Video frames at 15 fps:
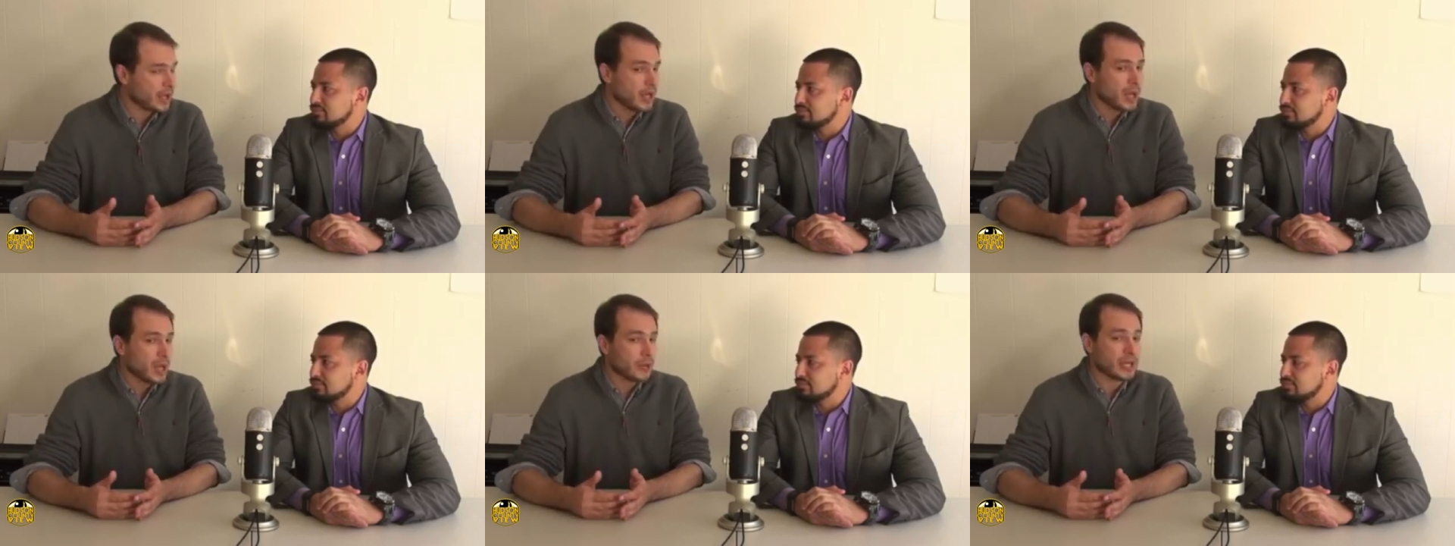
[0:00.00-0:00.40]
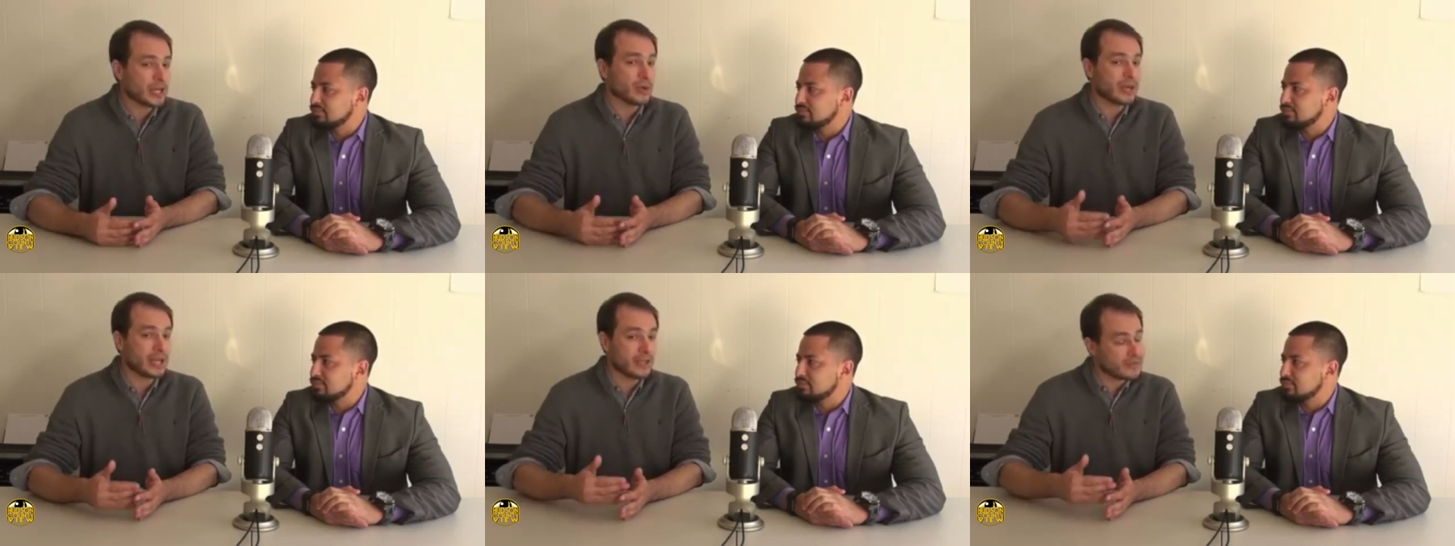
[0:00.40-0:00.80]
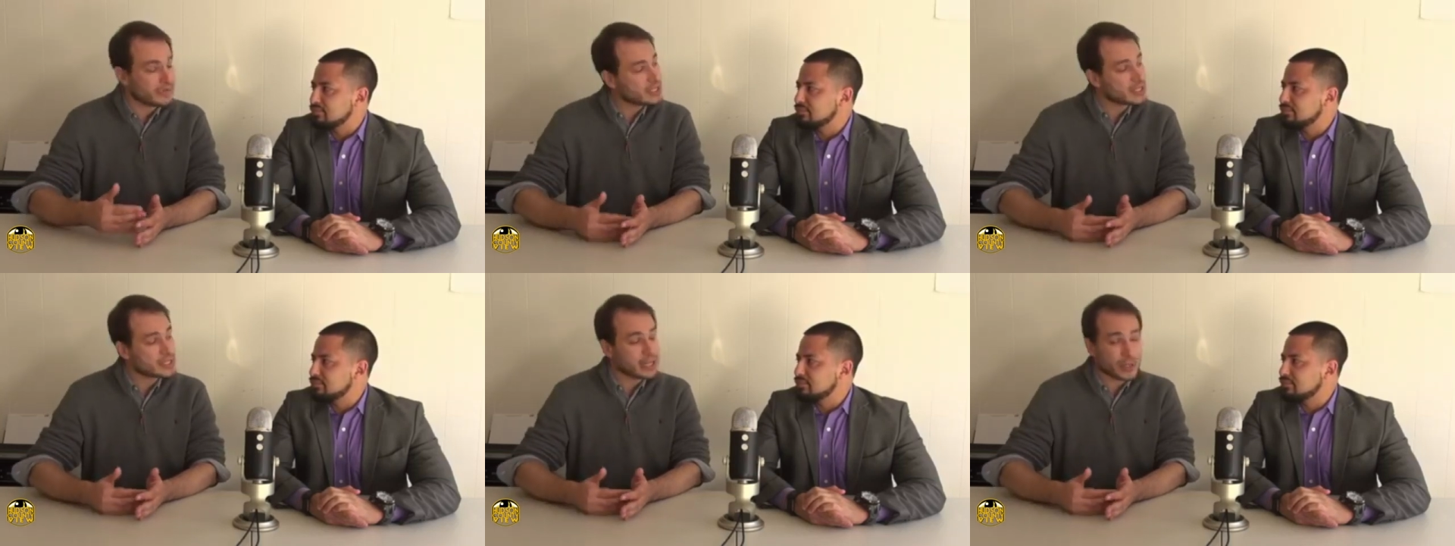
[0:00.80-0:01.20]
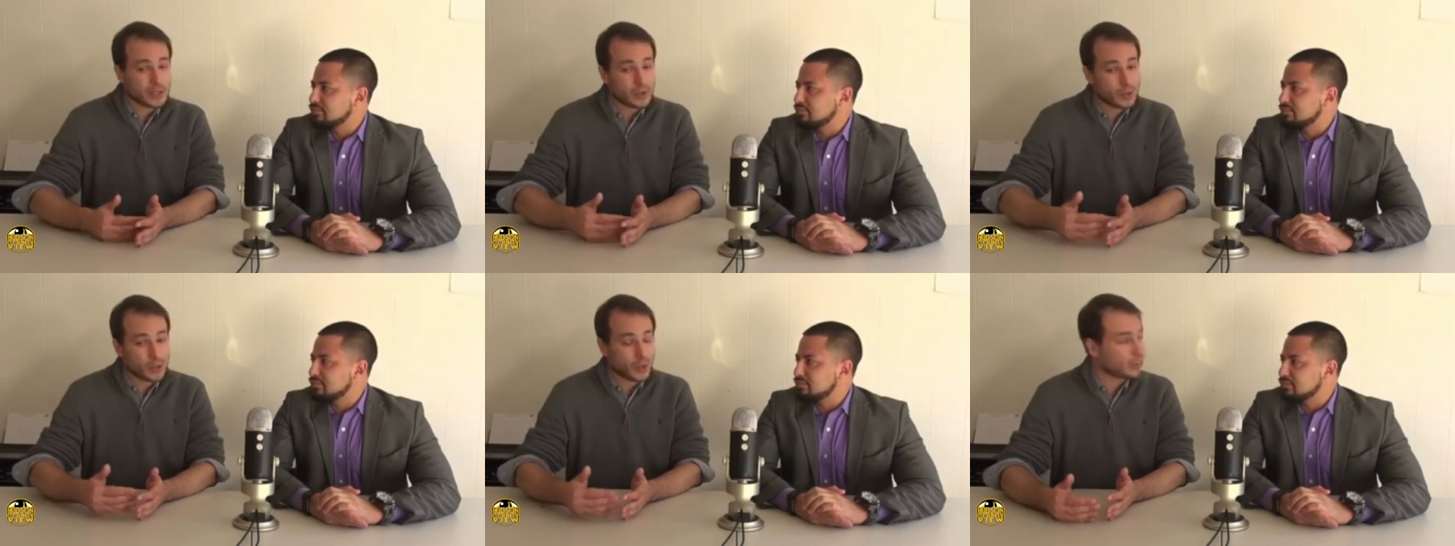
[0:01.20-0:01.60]
Speaker 1: But you know, if this state and
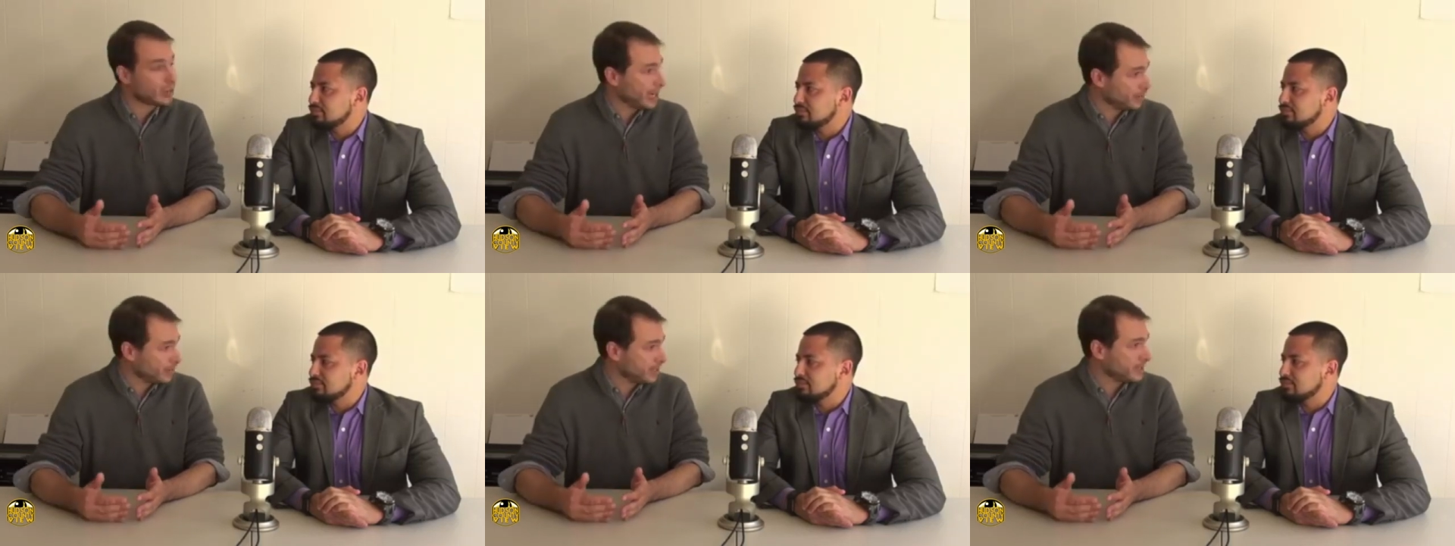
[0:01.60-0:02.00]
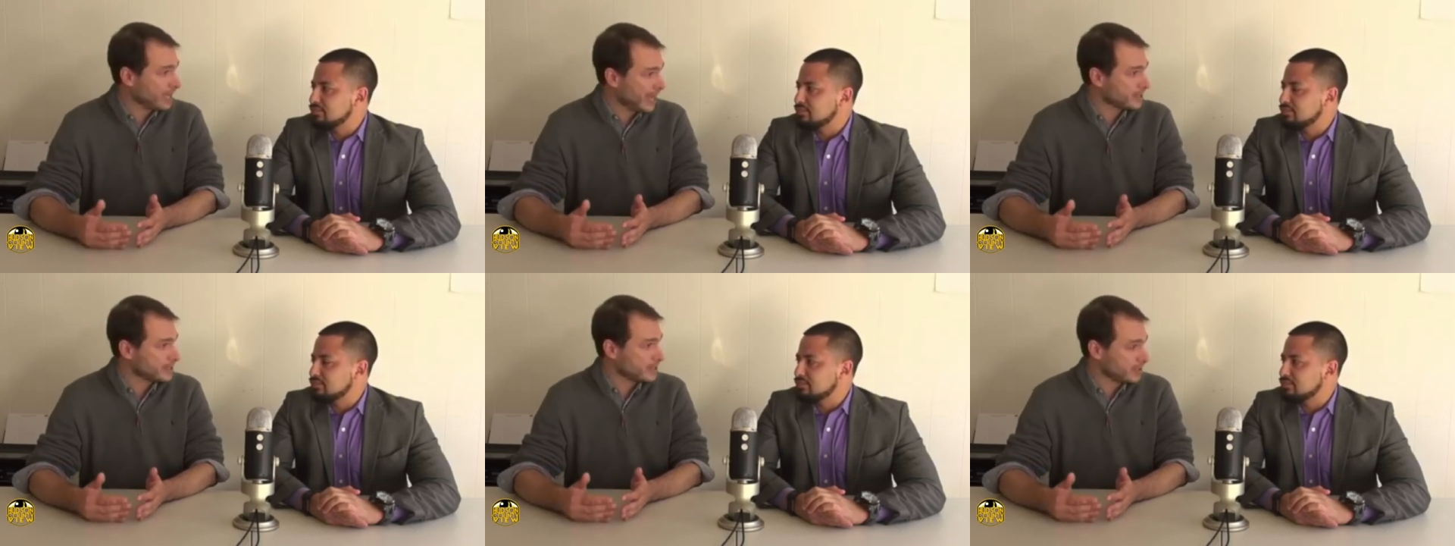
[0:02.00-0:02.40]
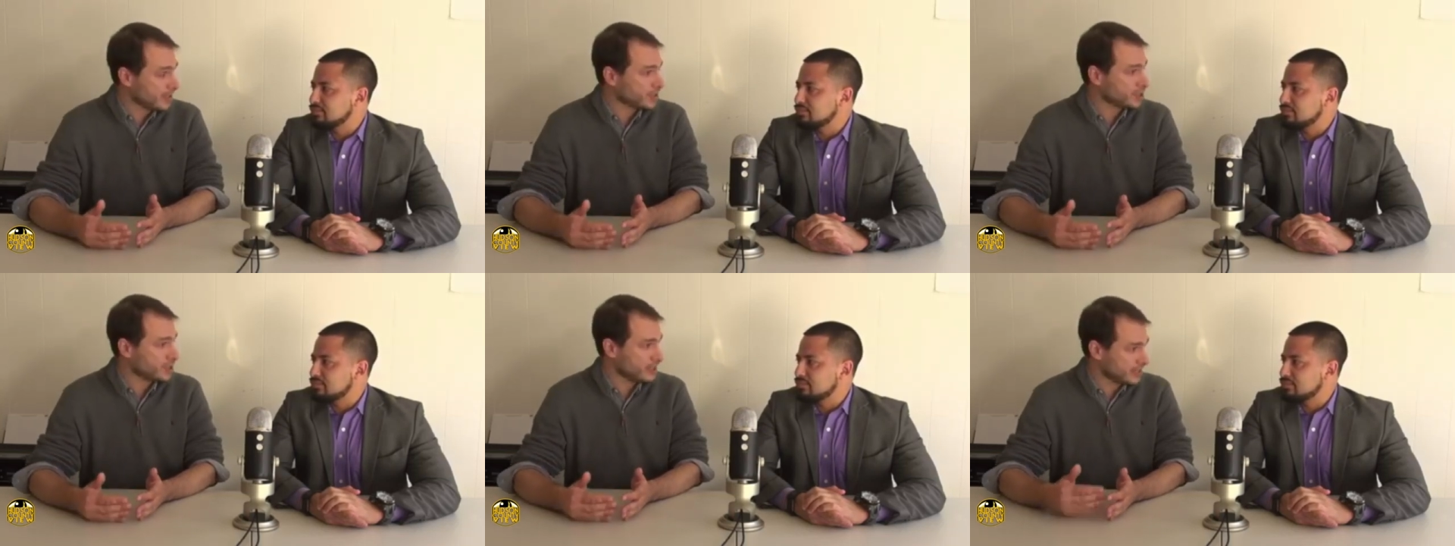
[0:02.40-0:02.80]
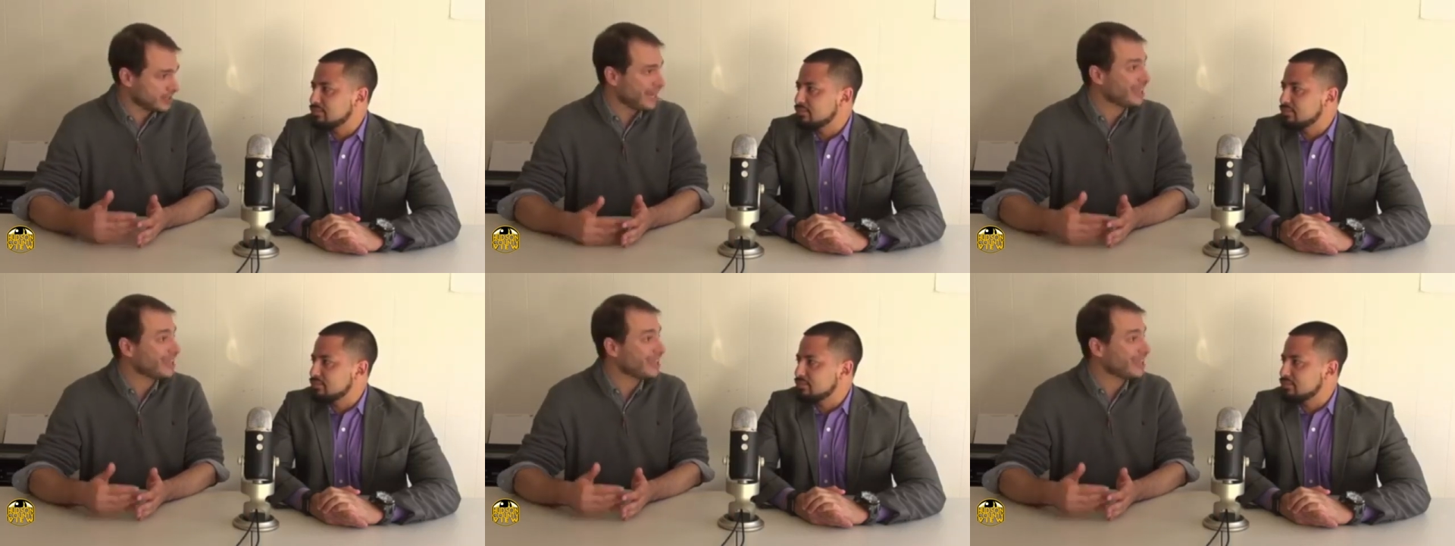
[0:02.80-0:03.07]
local property tax deduction is taken taken